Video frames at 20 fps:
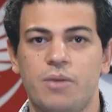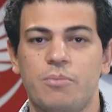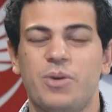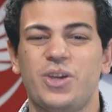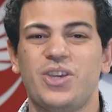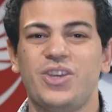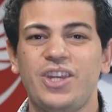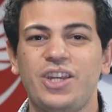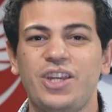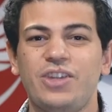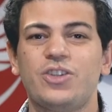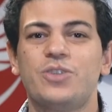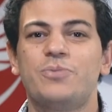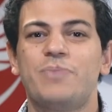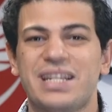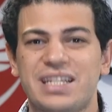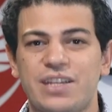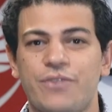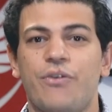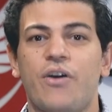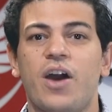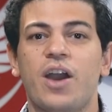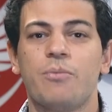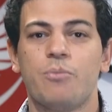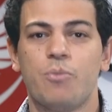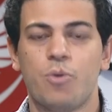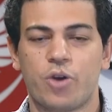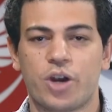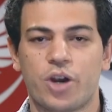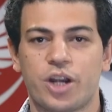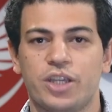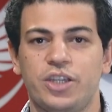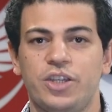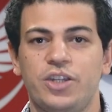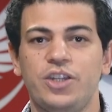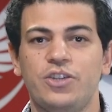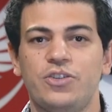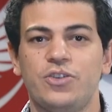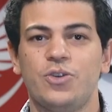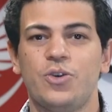but you need to specify more. You
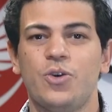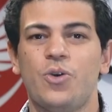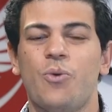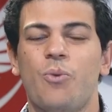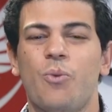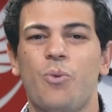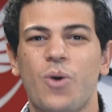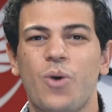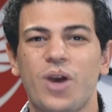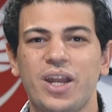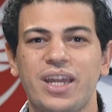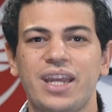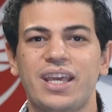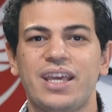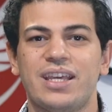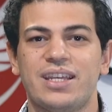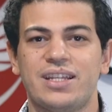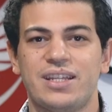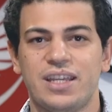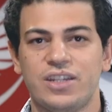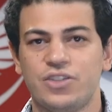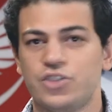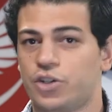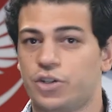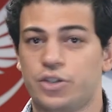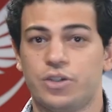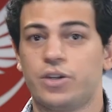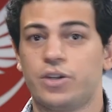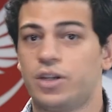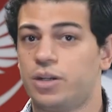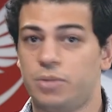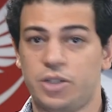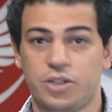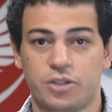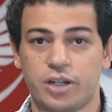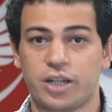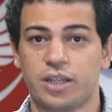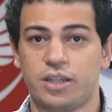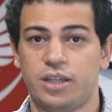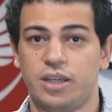need to know what age are you going to be
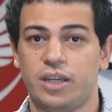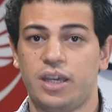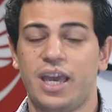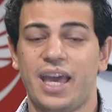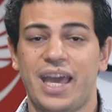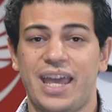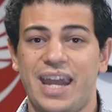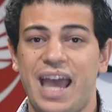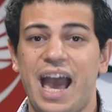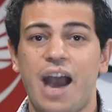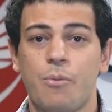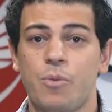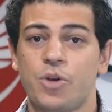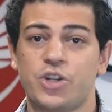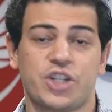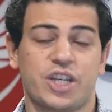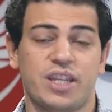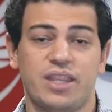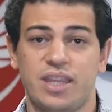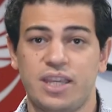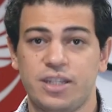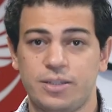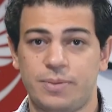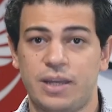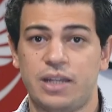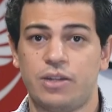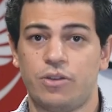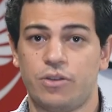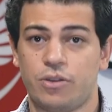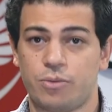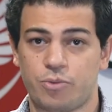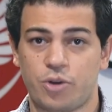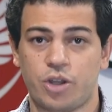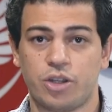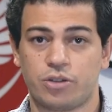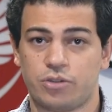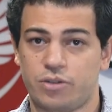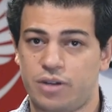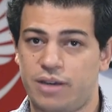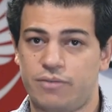targeting and how much can they spend on the
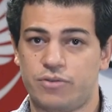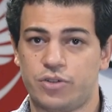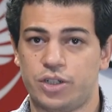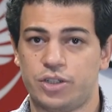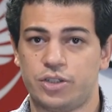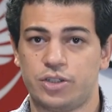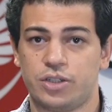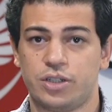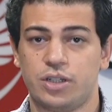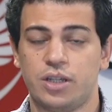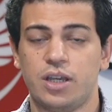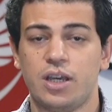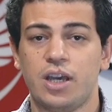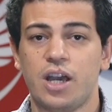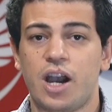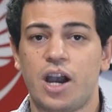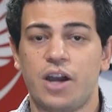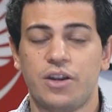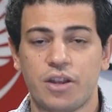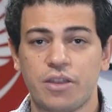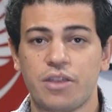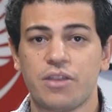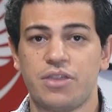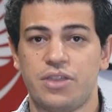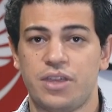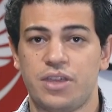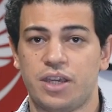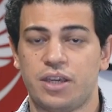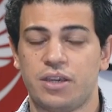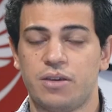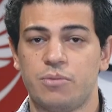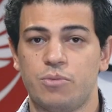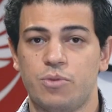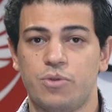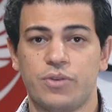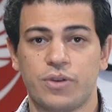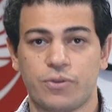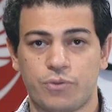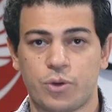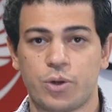product on average. Another thing,
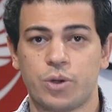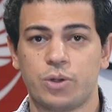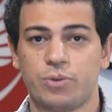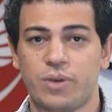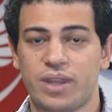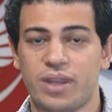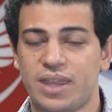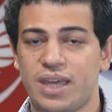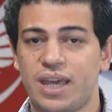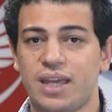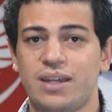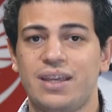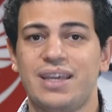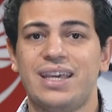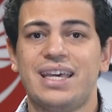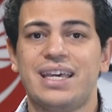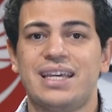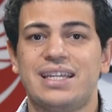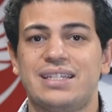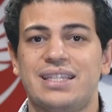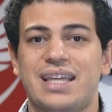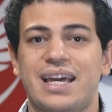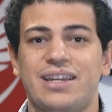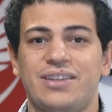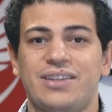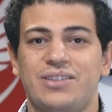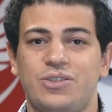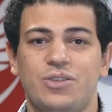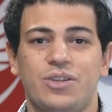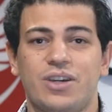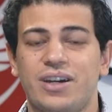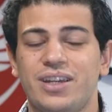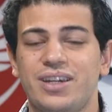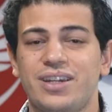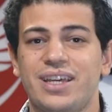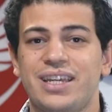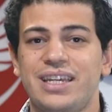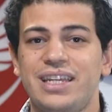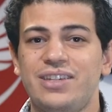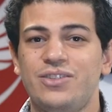moving forward with that, is that you kind
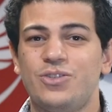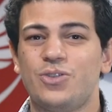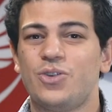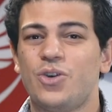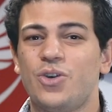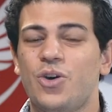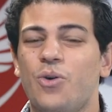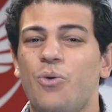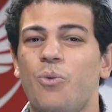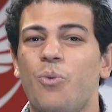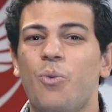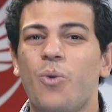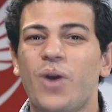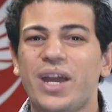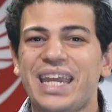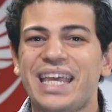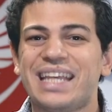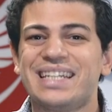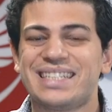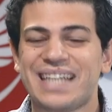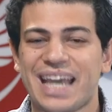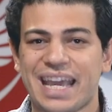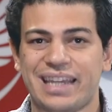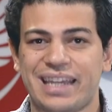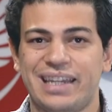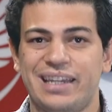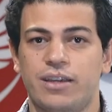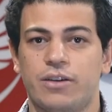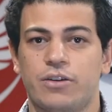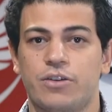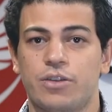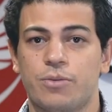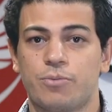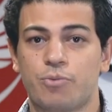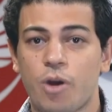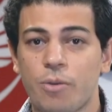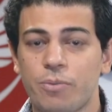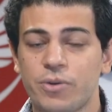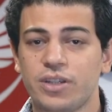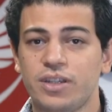of need to know what exactly are the
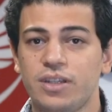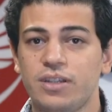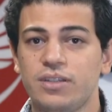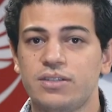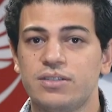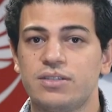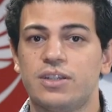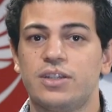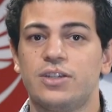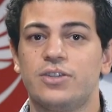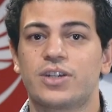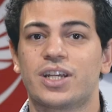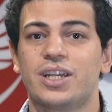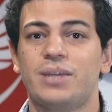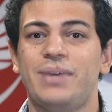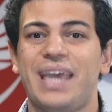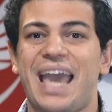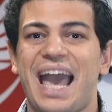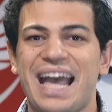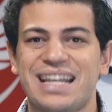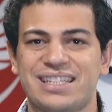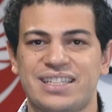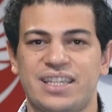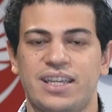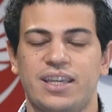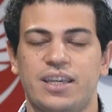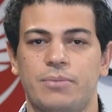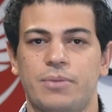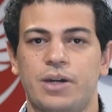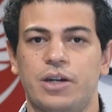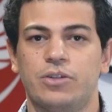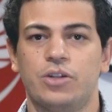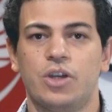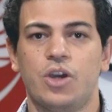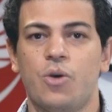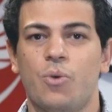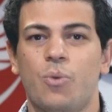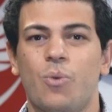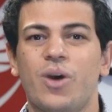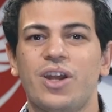properties that you're going to be asking about.
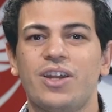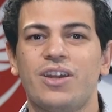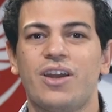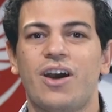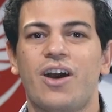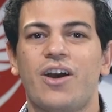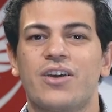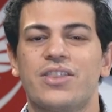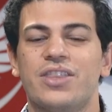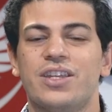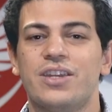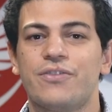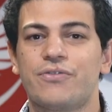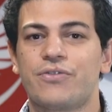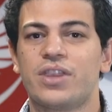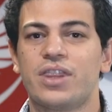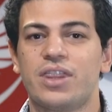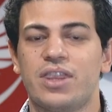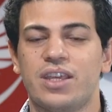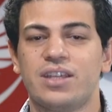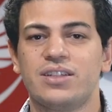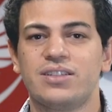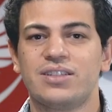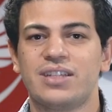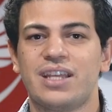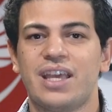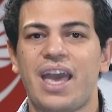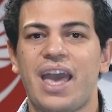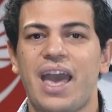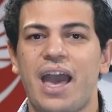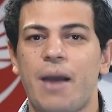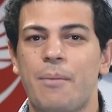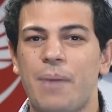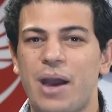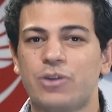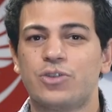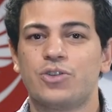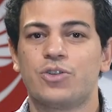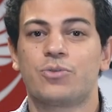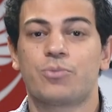What are the different things
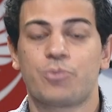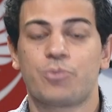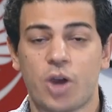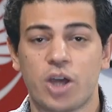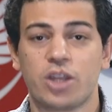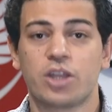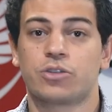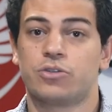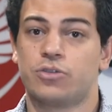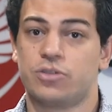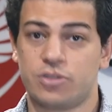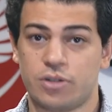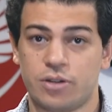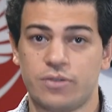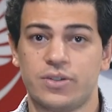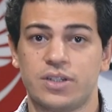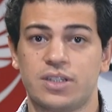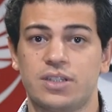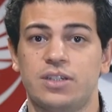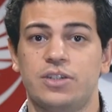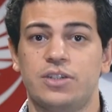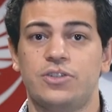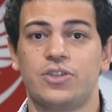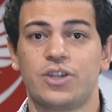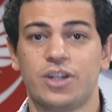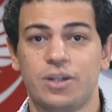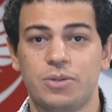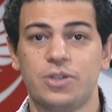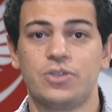about your product or service that you're going to be